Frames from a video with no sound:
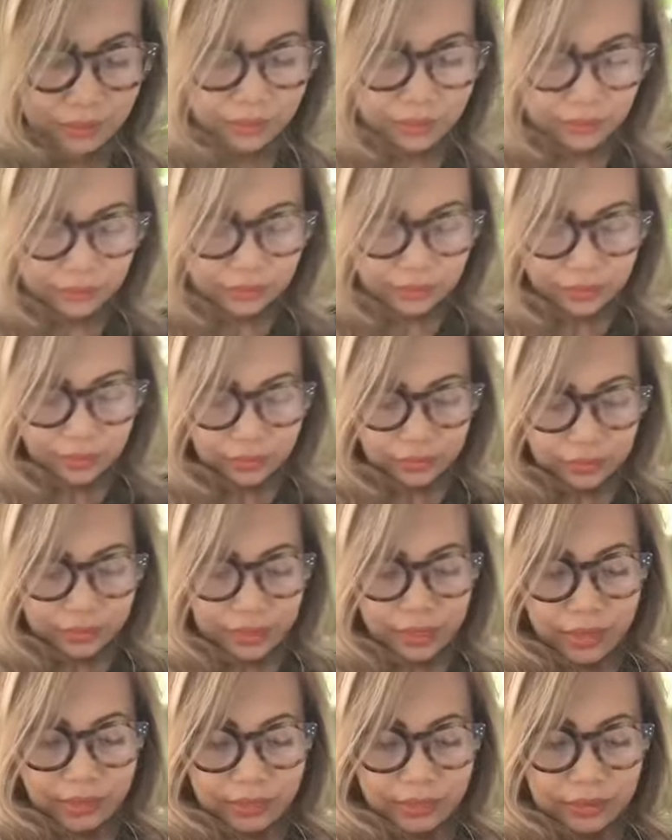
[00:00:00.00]
so
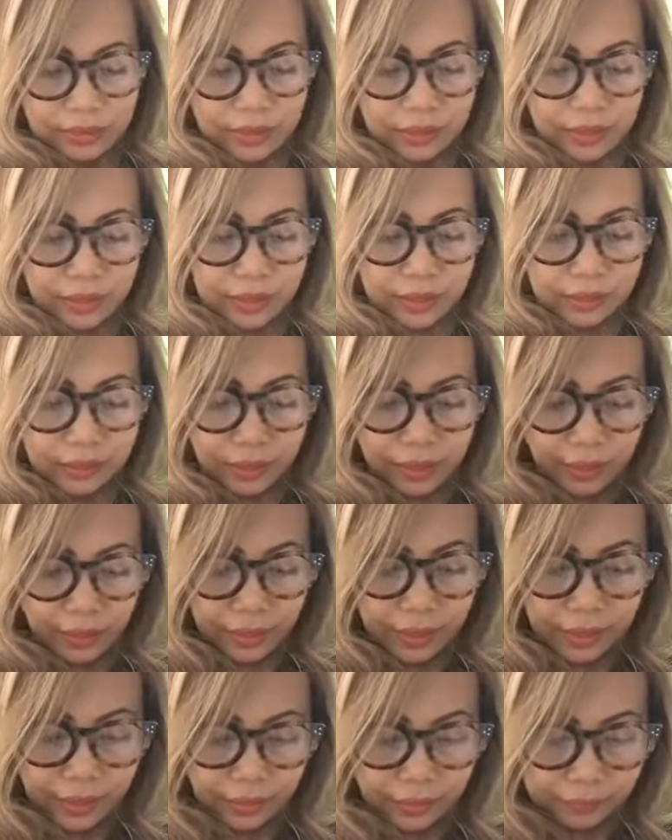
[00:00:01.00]
that's it
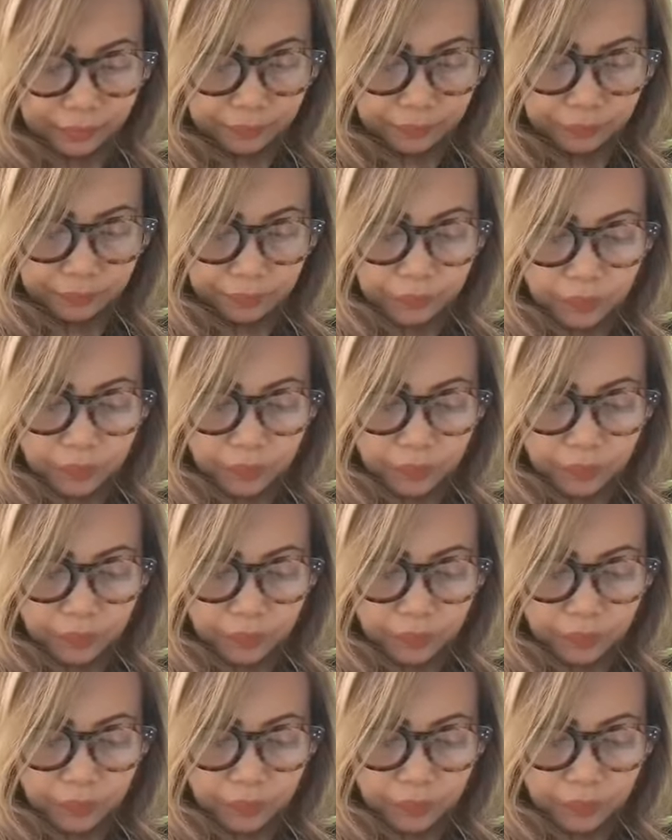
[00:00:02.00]
and